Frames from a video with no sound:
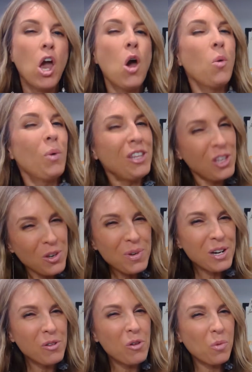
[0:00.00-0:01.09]
When you
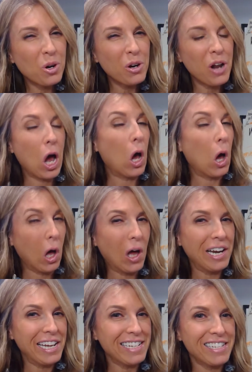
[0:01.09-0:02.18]
hear the word
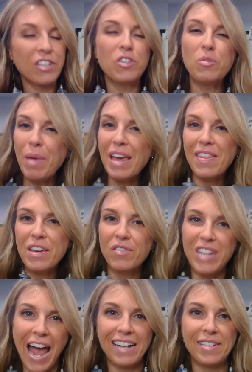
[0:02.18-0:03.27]
audit, you may think of
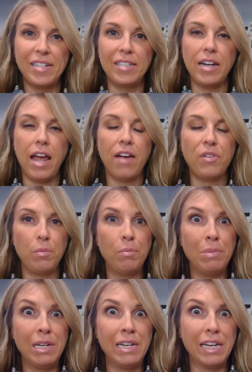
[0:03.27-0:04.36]
taxes and have an
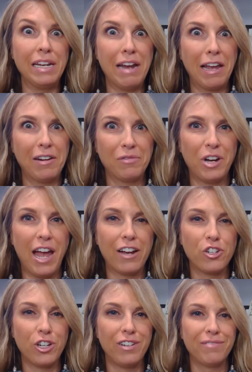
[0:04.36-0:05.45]
immediate negative
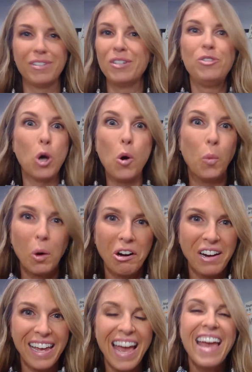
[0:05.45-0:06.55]
reaction. Don't
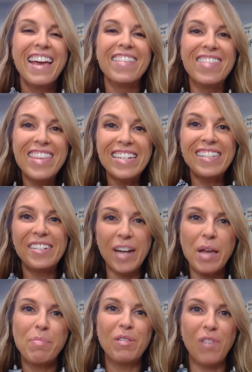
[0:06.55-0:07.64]
worry, this
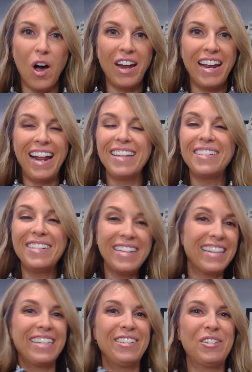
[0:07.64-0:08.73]
type of audit has
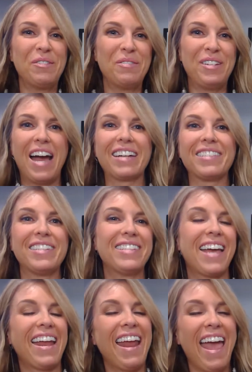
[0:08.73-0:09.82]
nothing to do with taxes
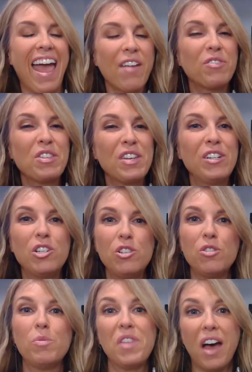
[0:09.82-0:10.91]
and everything to
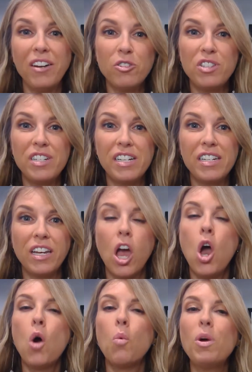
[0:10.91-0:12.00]
do with understanding
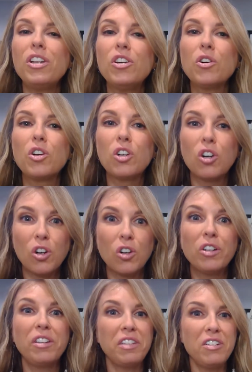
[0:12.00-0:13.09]
what you're
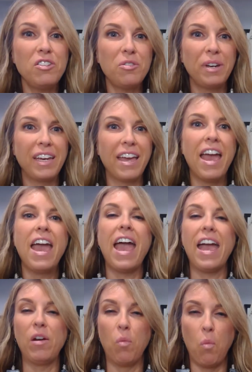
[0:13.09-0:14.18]
currently doing
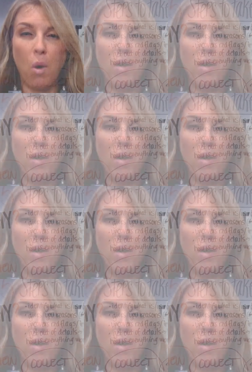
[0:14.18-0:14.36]
and what's